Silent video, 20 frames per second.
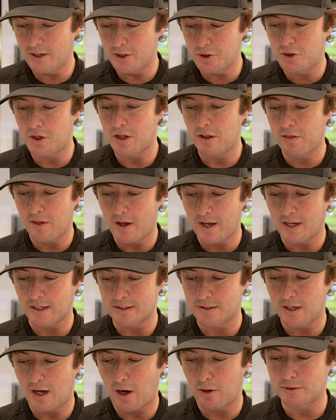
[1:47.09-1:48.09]
Gee,
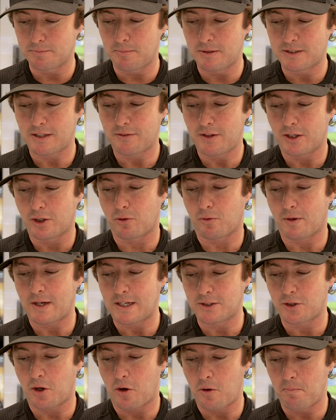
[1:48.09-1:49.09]
thanks. I was missing the
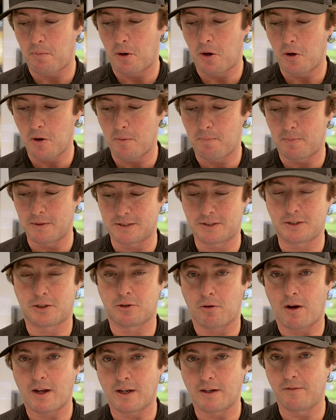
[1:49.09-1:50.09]
greens on purpose.
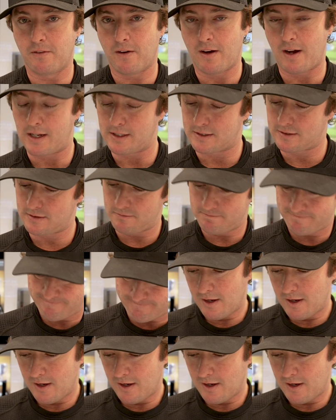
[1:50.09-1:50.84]
Great advice.